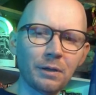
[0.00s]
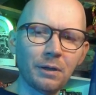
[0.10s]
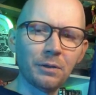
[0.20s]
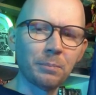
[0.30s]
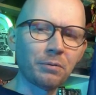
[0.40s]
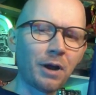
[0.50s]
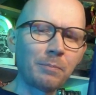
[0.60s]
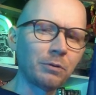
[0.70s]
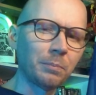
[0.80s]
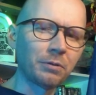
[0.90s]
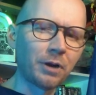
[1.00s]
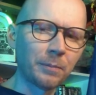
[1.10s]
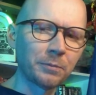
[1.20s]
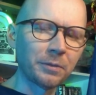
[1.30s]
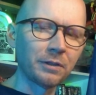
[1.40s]
The prop will
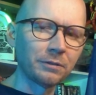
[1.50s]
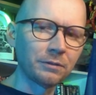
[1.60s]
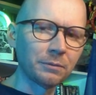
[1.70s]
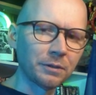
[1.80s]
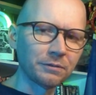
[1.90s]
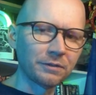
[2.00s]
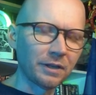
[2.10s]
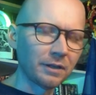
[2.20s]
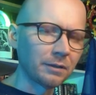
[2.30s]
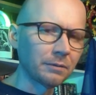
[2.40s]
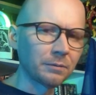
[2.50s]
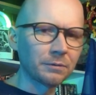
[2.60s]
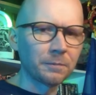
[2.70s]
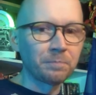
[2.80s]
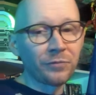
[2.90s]
prompt me to understand what's
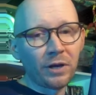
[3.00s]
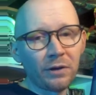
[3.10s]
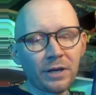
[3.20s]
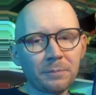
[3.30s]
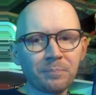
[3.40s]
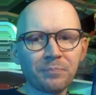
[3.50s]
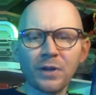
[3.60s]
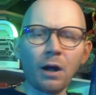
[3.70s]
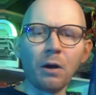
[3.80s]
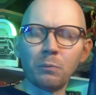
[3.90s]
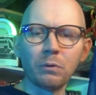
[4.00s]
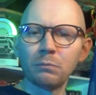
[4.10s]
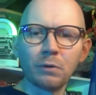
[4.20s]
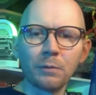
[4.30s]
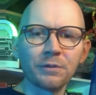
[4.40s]
going. Okay. Oh,
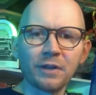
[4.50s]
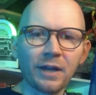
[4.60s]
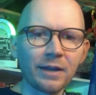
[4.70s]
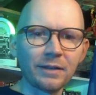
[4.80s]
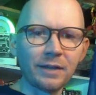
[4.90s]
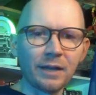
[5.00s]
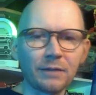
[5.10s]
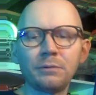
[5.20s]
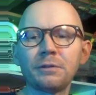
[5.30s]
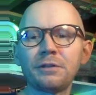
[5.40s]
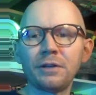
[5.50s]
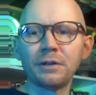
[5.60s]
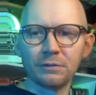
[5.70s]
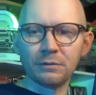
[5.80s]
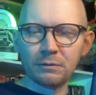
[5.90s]
where was I at? Yeah, 200
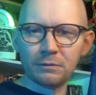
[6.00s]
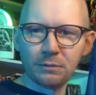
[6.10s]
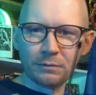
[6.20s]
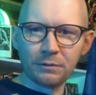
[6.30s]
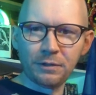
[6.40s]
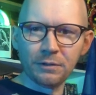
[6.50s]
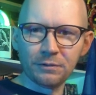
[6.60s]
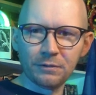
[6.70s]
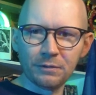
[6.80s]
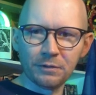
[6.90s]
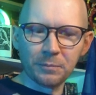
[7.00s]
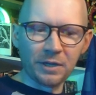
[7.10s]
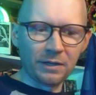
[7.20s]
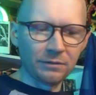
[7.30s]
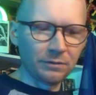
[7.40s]
years. 200 years is my
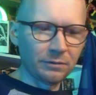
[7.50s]
answer.